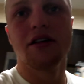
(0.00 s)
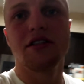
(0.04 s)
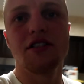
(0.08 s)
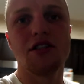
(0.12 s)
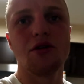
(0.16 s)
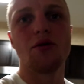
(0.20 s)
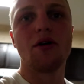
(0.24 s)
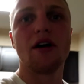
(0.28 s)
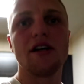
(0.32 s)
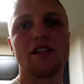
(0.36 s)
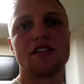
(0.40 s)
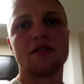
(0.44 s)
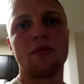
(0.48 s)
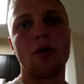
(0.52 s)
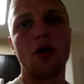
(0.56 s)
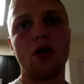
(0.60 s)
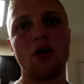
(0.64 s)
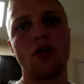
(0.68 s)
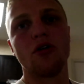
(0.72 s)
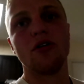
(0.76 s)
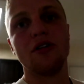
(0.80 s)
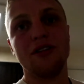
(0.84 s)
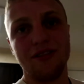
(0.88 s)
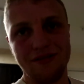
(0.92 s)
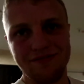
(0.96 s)
see you guys
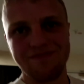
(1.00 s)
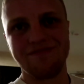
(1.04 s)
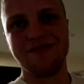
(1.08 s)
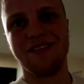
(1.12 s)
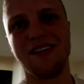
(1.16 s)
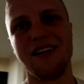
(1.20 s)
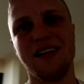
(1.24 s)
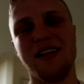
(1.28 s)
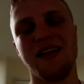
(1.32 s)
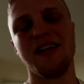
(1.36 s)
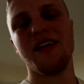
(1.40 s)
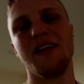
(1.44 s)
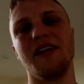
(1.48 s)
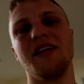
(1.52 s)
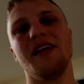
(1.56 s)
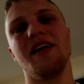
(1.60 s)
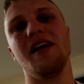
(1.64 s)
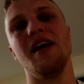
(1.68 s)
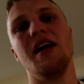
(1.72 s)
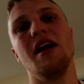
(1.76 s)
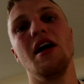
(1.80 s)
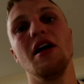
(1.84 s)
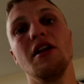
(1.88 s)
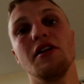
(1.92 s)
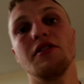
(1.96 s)
tomorrow.
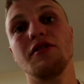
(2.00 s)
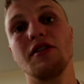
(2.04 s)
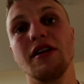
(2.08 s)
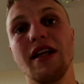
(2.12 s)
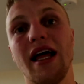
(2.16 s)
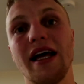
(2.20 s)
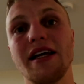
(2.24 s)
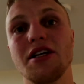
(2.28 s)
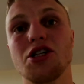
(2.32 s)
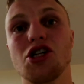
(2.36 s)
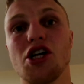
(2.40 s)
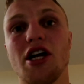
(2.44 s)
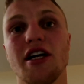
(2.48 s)
Like,